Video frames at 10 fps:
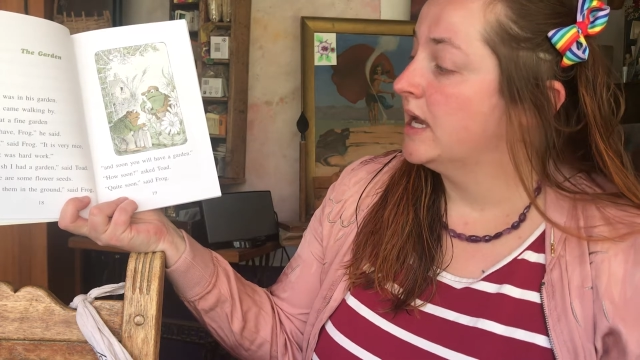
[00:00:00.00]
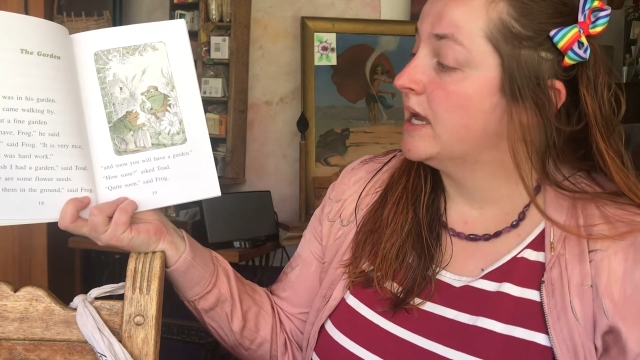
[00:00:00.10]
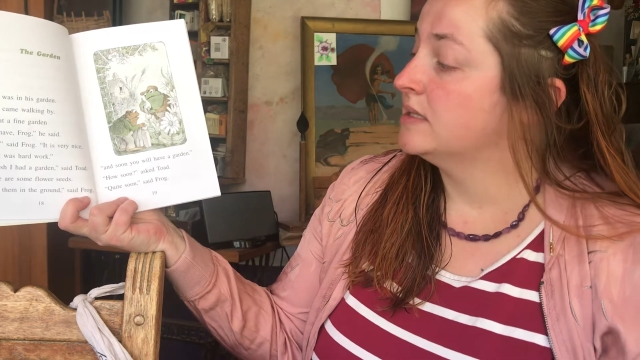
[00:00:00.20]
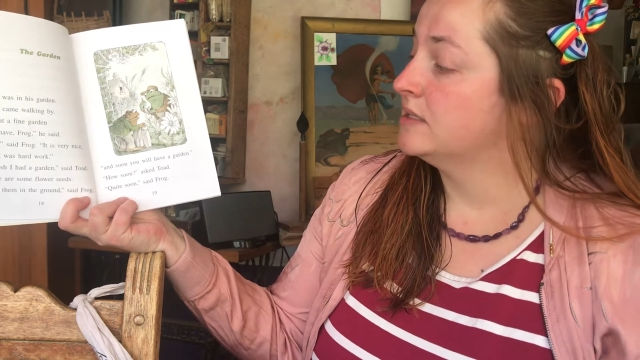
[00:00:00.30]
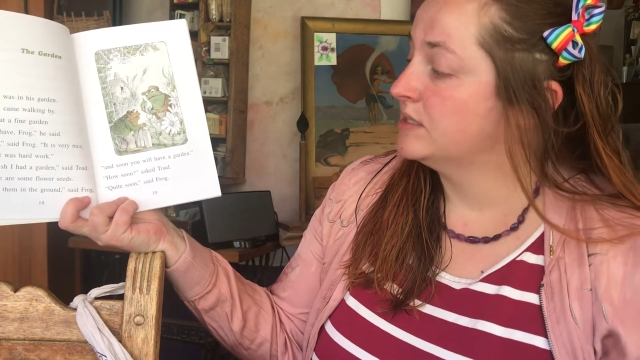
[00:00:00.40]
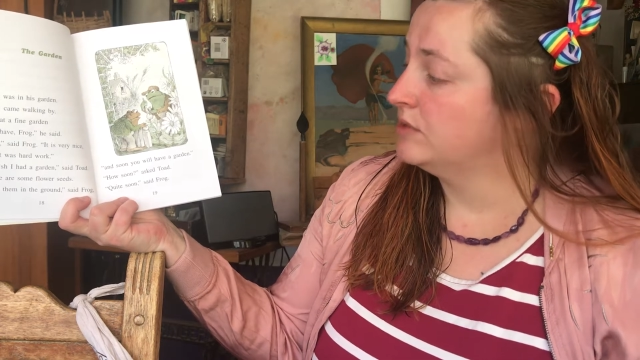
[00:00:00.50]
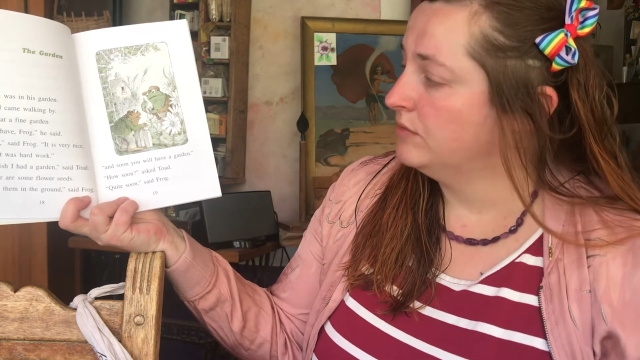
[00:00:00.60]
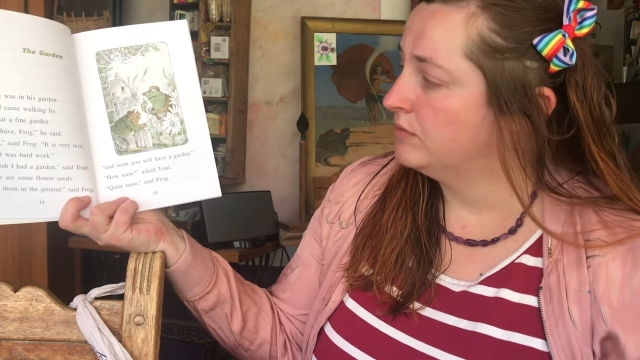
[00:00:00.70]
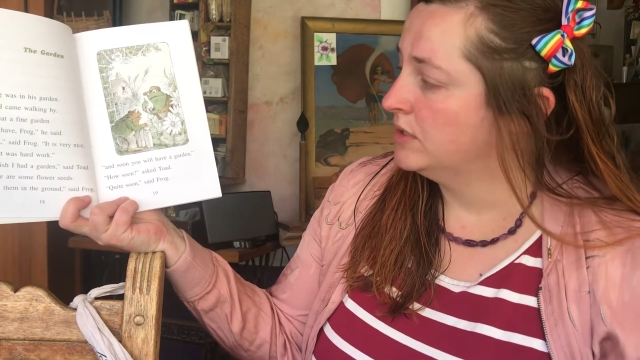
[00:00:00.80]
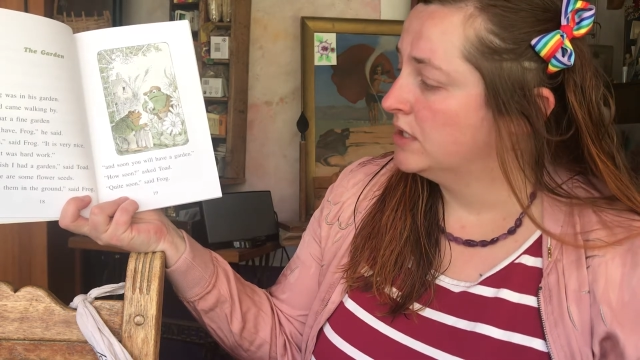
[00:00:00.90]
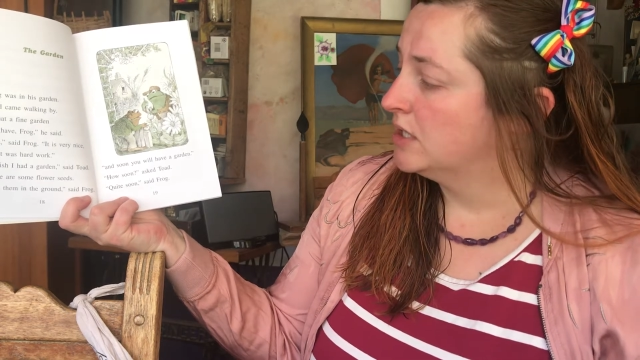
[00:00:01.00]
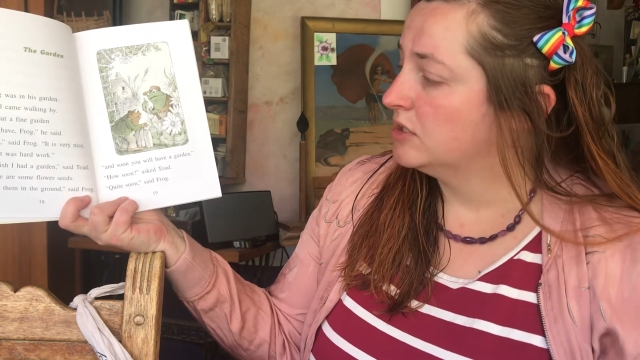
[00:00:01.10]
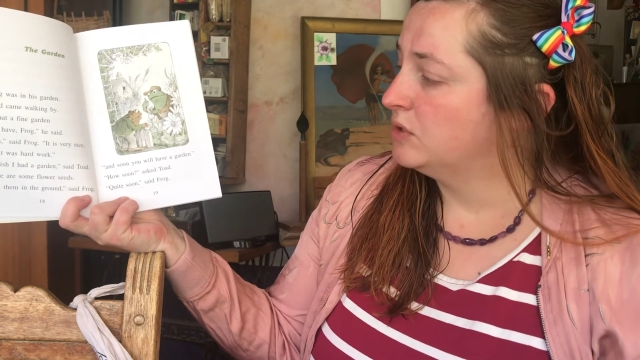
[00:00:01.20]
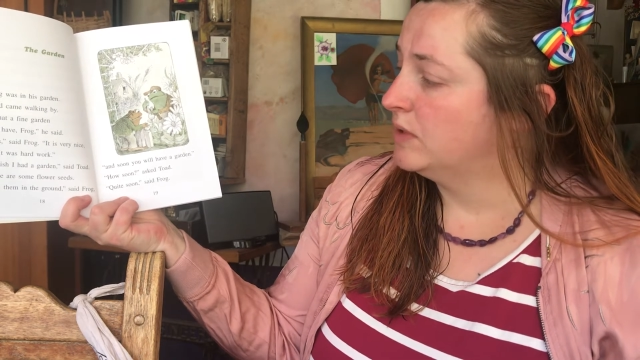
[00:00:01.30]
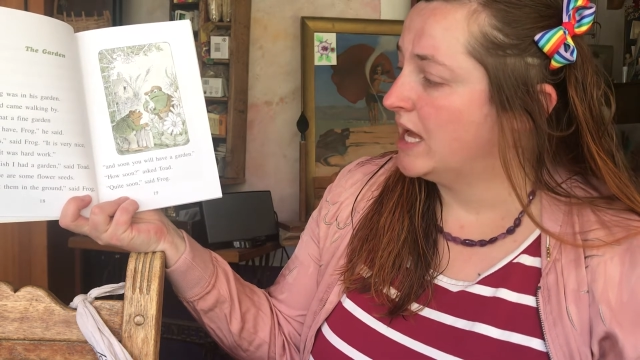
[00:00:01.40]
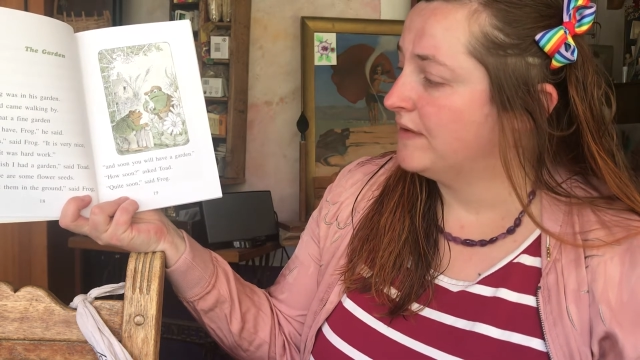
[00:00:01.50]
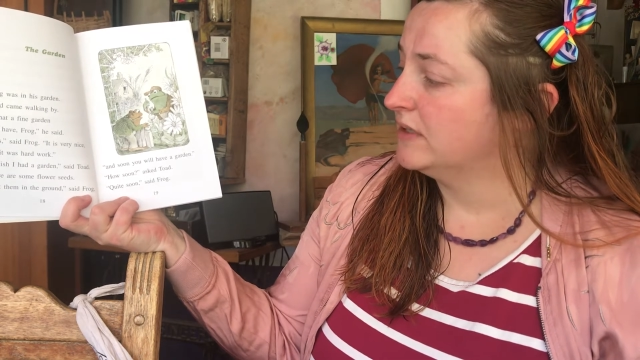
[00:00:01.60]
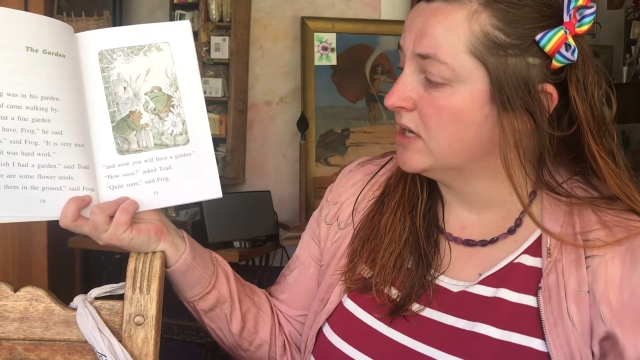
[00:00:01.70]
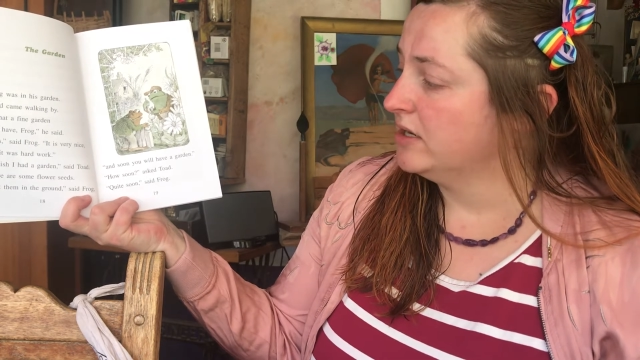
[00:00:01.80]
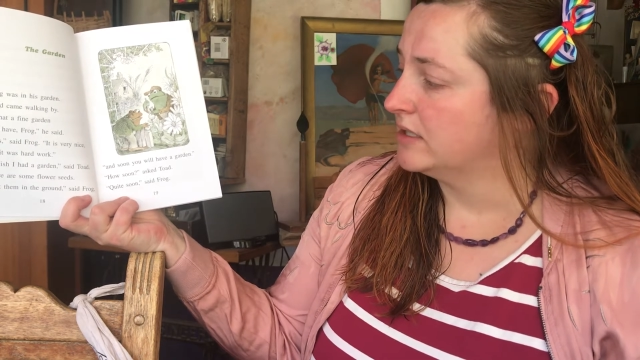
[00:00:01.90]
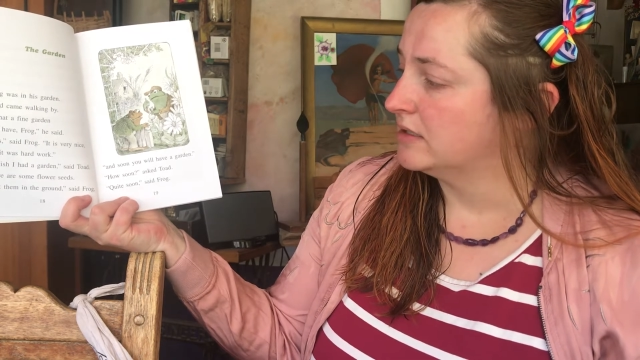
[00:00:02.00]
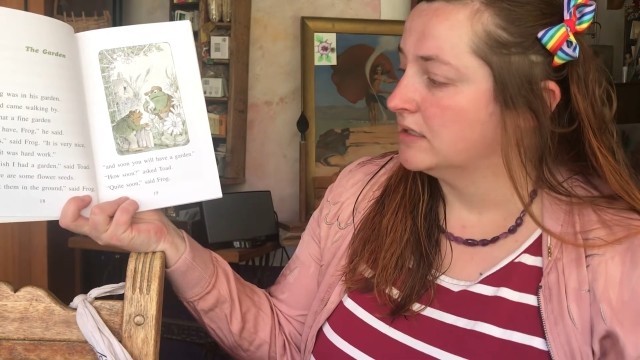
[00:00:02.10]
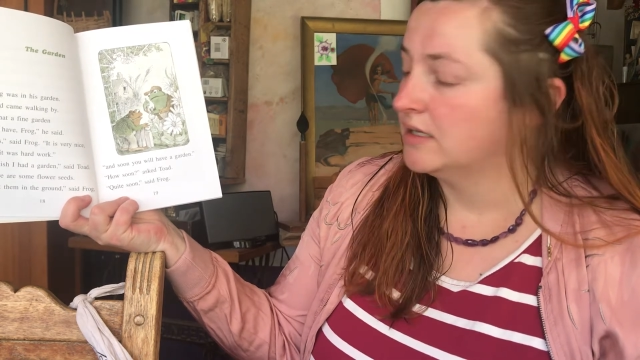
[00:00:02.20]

"and soon you will have a garden."